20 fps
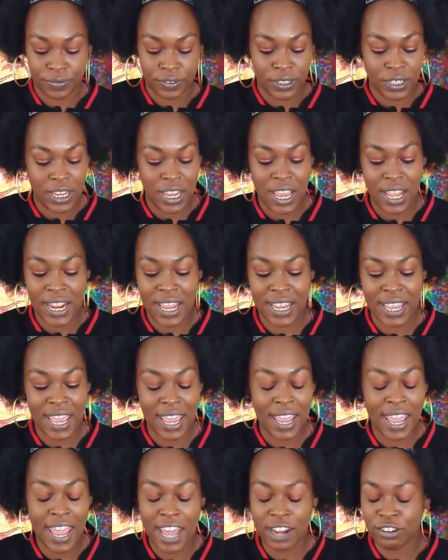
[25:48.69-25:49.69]
Yeah, they
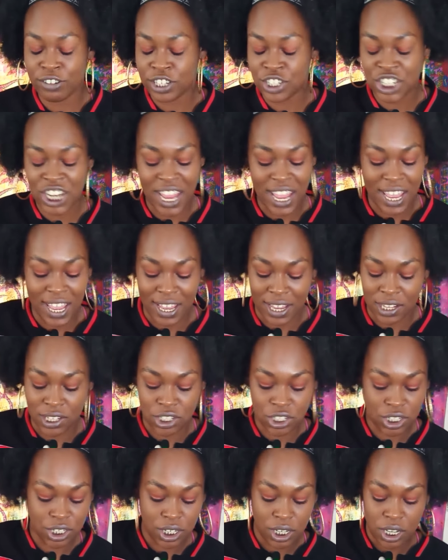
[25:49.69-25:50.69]
can't handle the
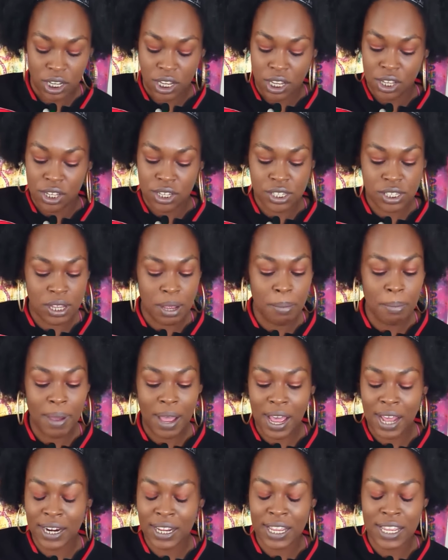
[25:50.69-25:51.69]
change.
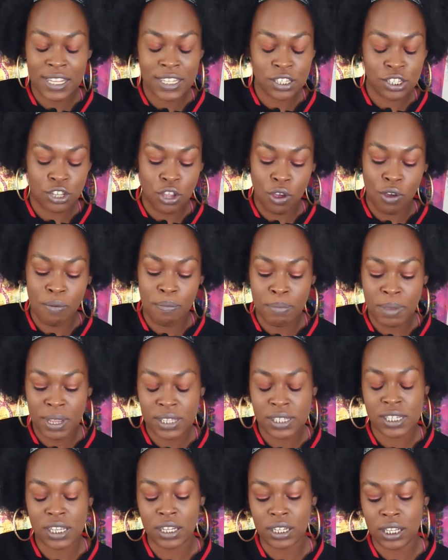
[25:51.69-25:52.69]
Somebody is so
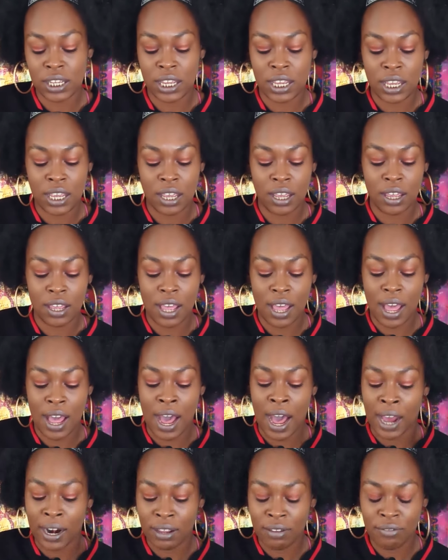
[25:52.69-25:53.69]
mentally
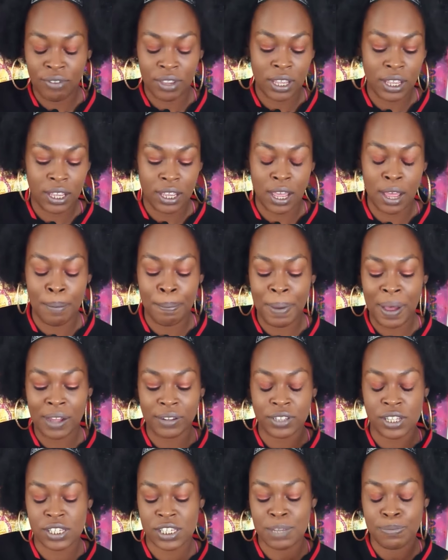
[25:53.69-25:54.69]
out of it
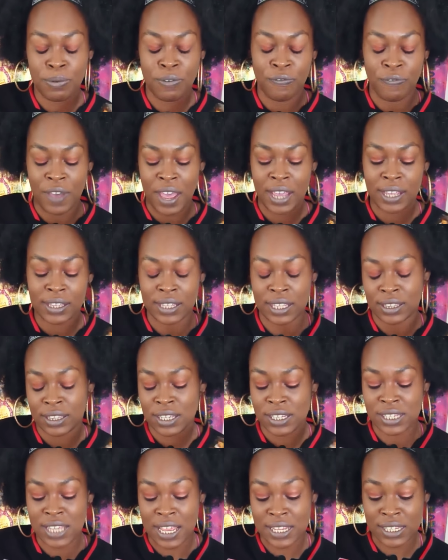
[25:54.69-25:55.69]
about the simple fact that
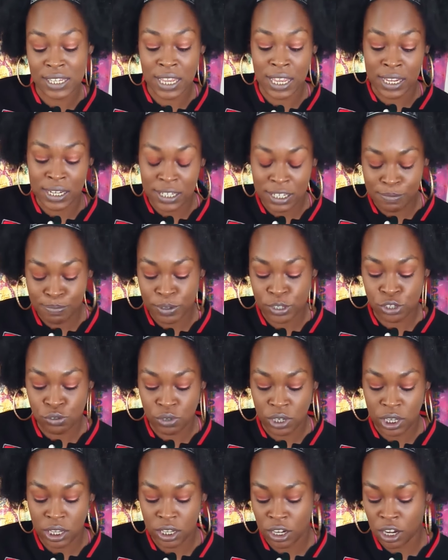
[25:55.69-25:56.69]
this has ended
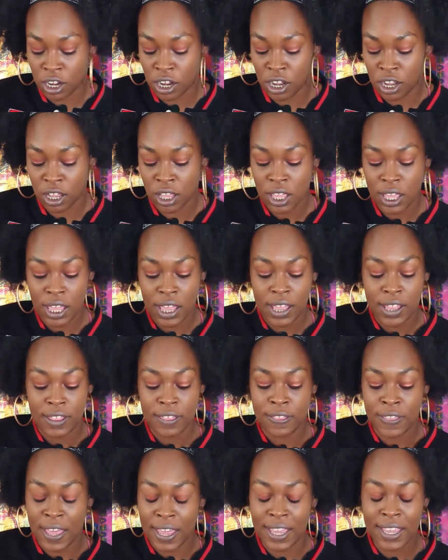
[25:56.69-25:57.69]
between y'all.
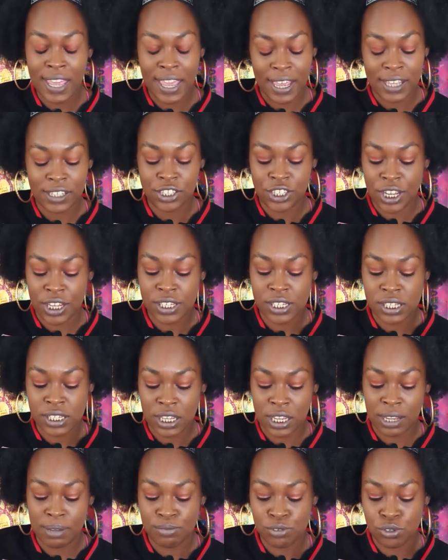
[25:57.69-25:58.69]
They can't just
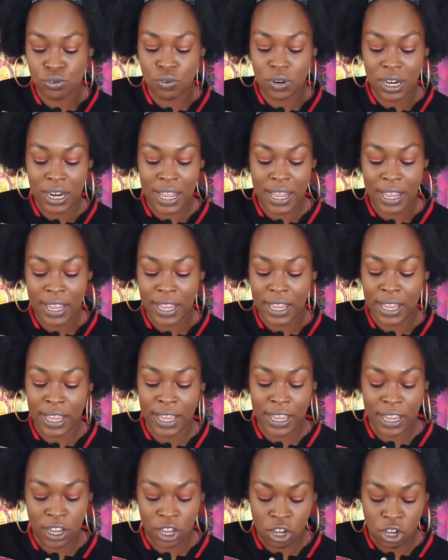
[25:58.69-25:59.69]
seem to let
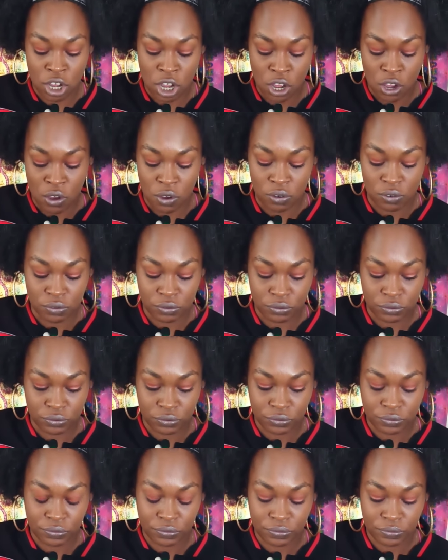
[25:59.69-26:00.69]
it go.
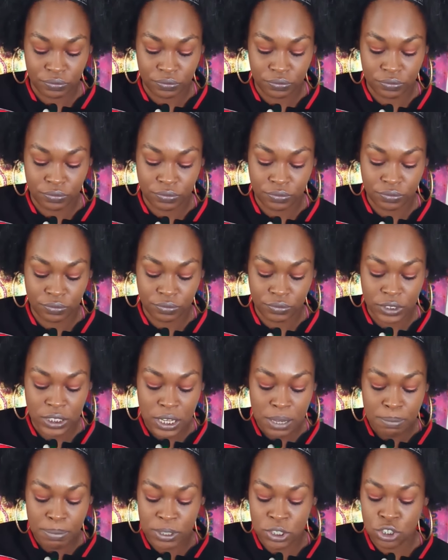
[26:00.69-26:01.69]

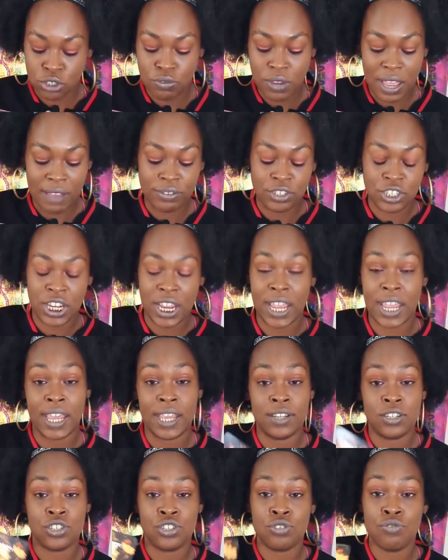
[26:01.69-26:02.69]
But you have
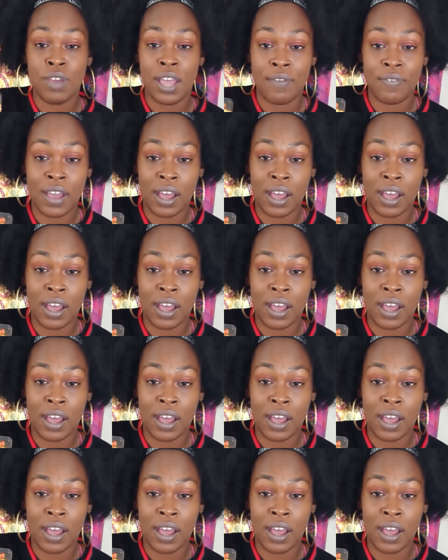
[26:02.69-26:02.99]
changed. You have